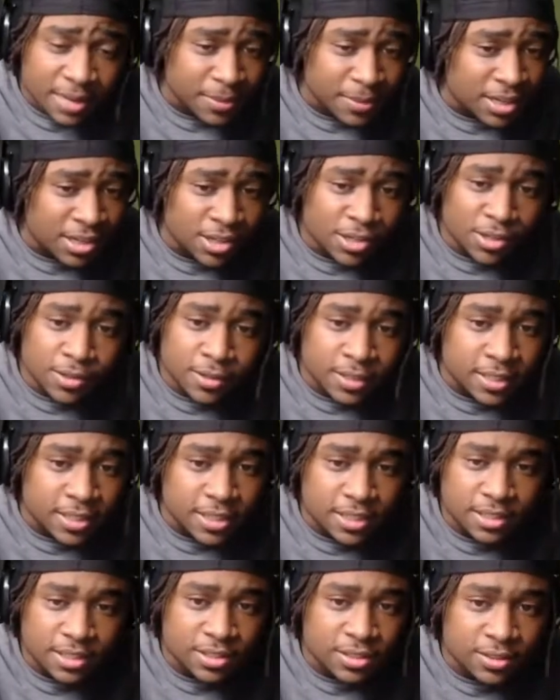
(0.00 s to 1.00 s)
my own
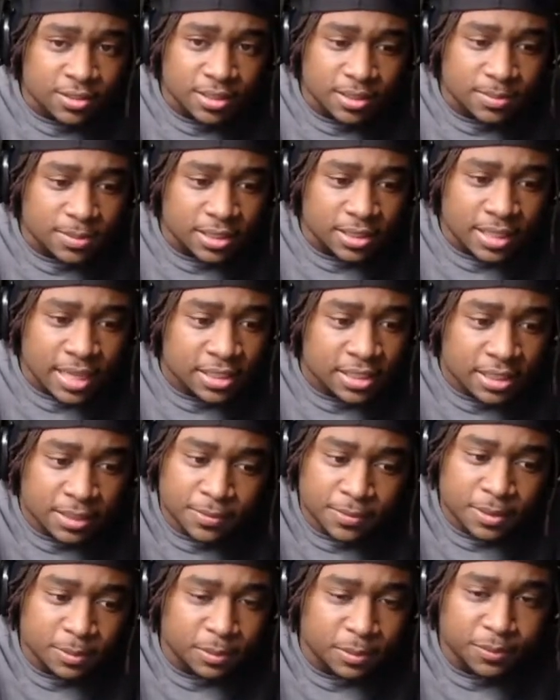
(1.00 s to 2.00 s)
reasons. You know what I'm saying? I just
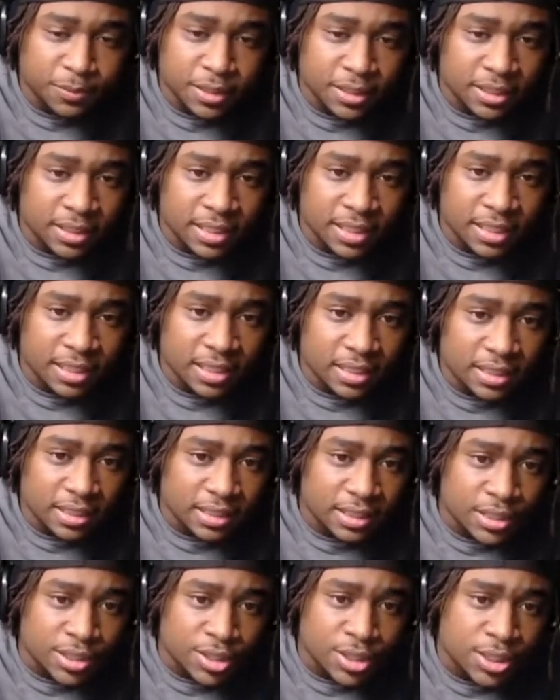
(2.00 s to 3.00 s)
fuck with Vick a lot.
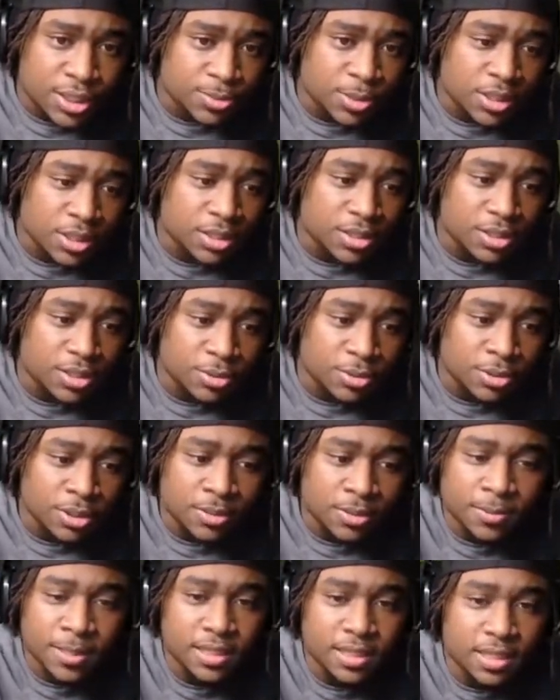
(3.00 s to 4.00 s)
He was just one of those
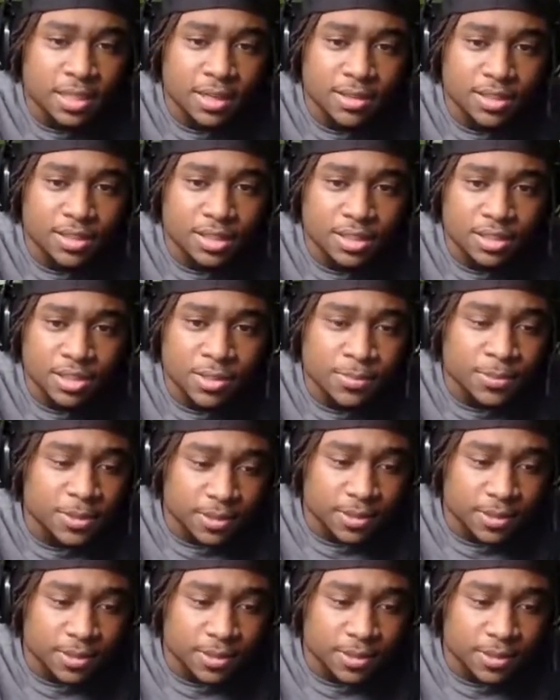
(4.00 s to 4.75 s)
quarterbacks that was just dope as